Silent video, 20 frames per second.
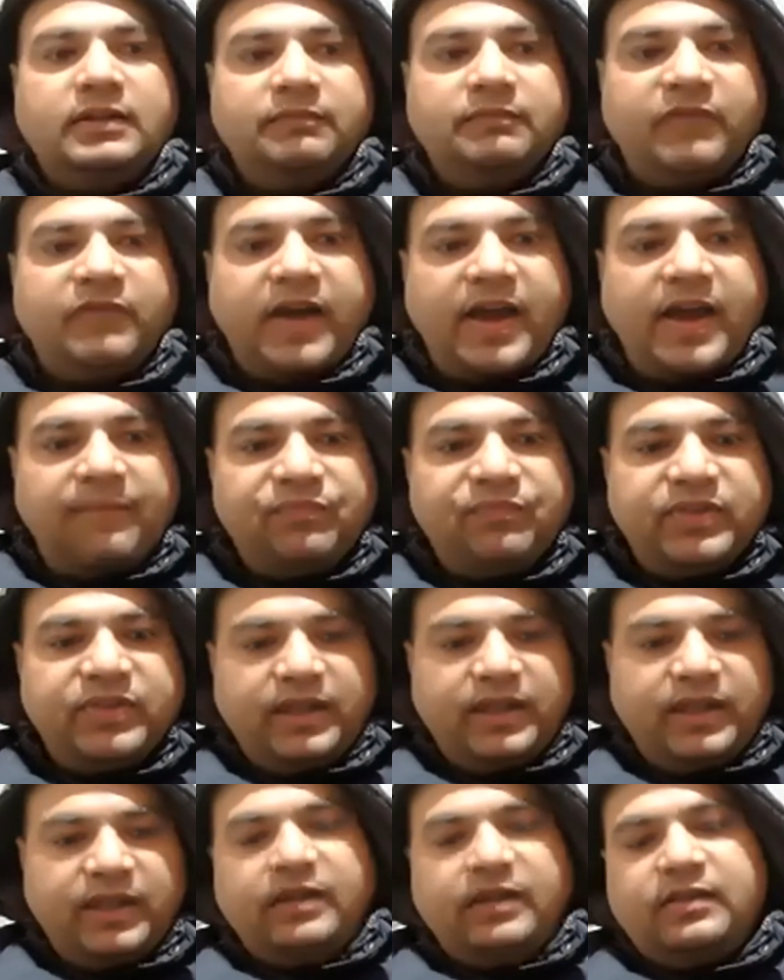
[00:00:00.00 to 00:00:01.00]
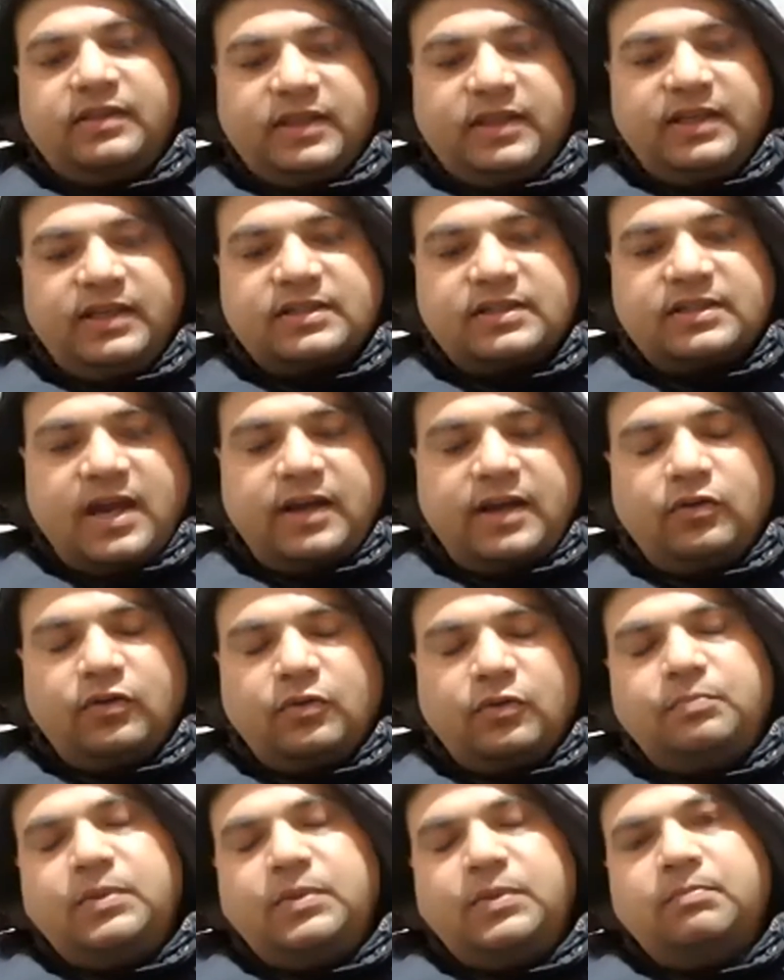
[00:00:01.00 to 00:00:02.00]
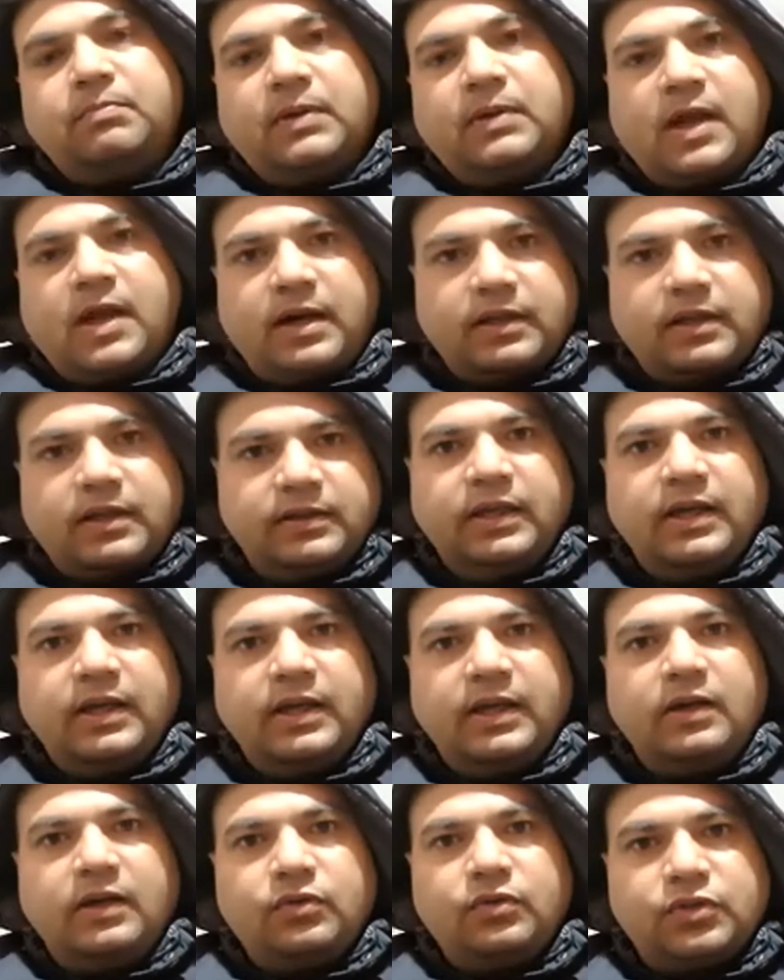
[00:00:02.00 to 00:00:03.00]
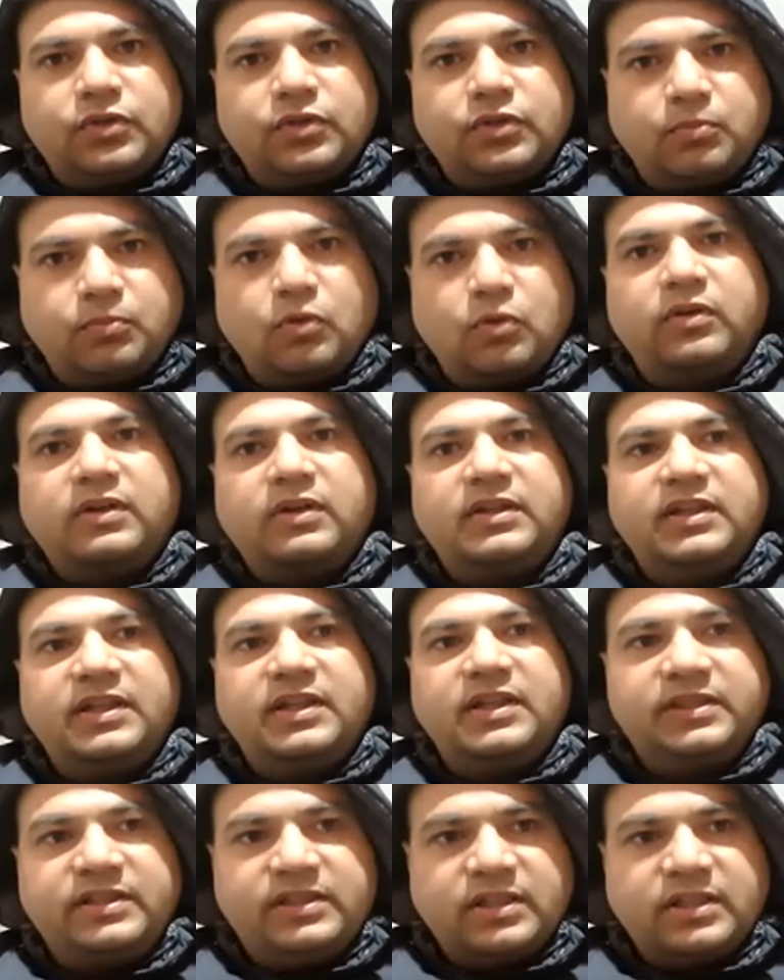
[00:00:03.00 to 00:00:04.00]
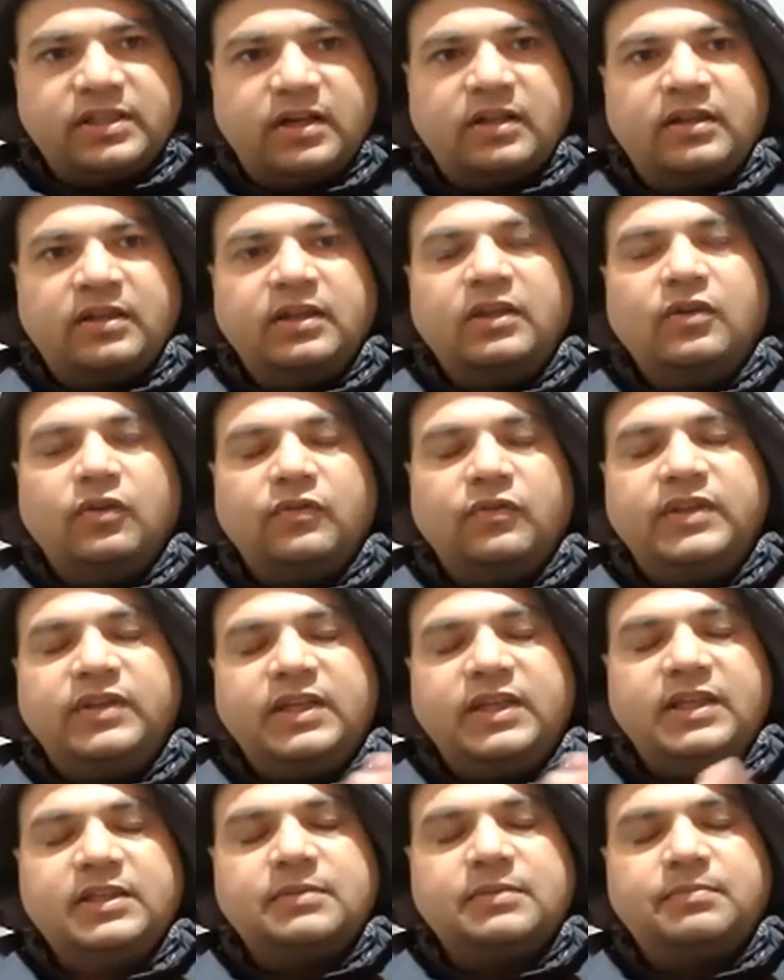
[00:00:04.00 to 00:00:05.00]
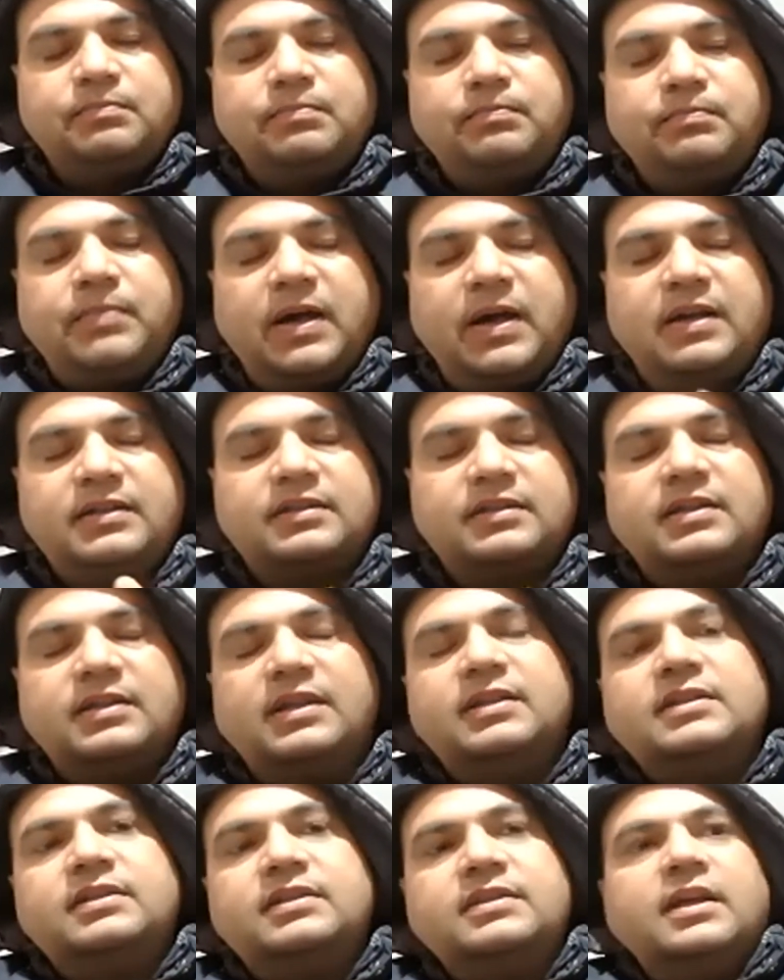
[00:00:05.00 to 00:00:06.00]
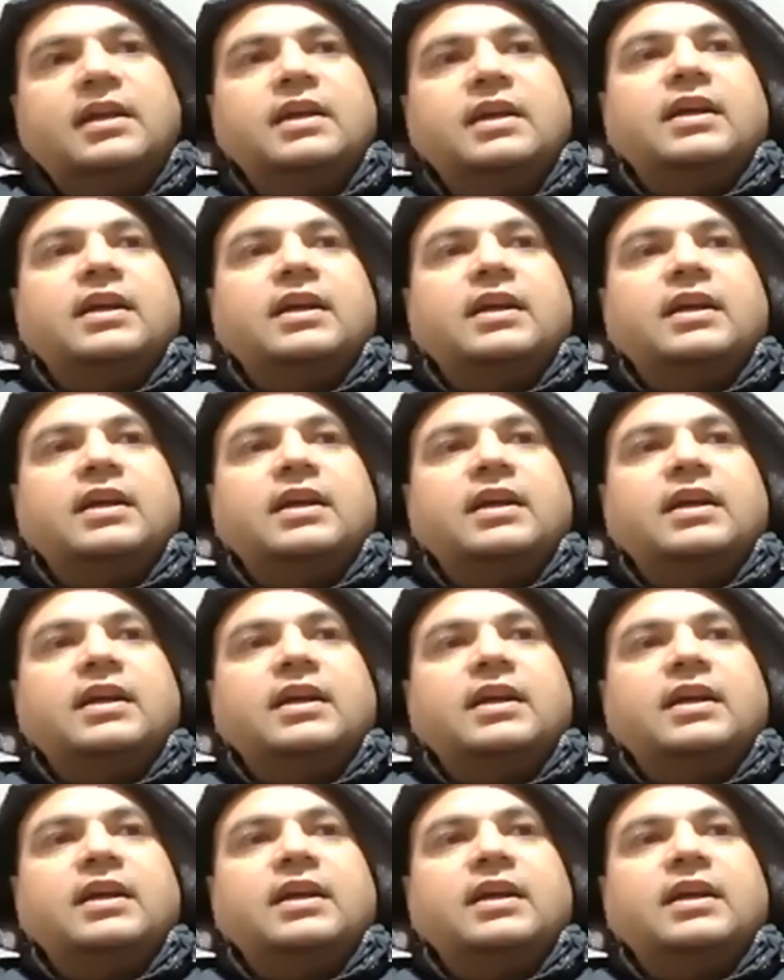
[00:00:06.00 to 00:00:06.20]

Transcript: when these kind of people are there to support the journey of these persons.